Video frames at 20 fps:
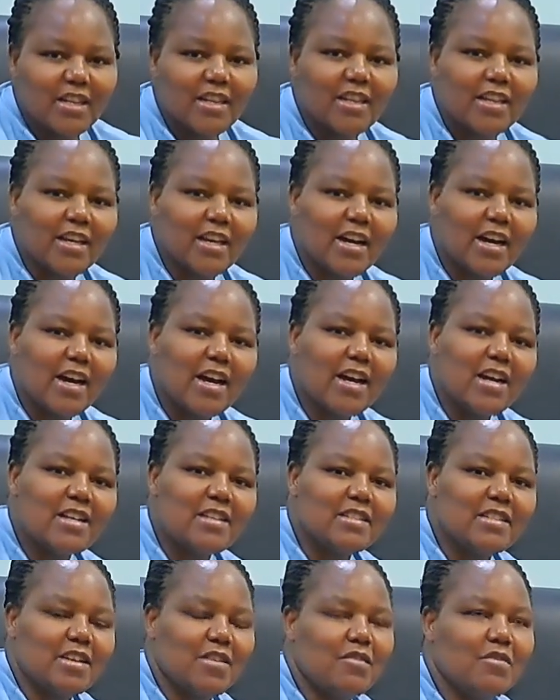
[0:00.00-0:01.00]
and the
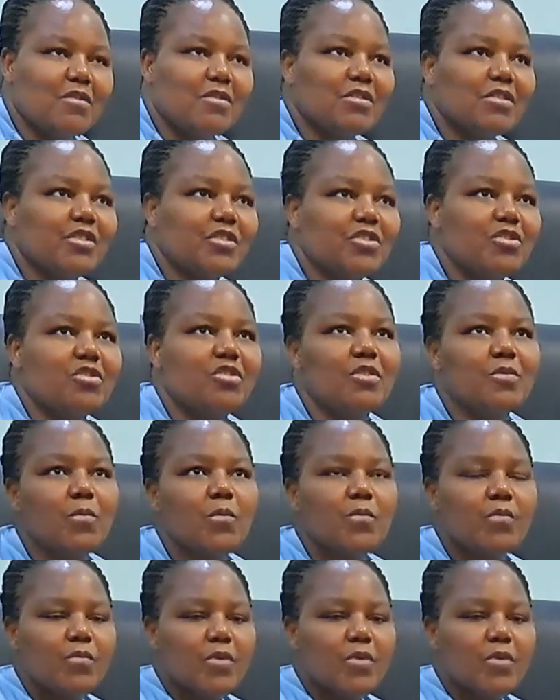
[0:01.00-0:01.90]
hands are very strong.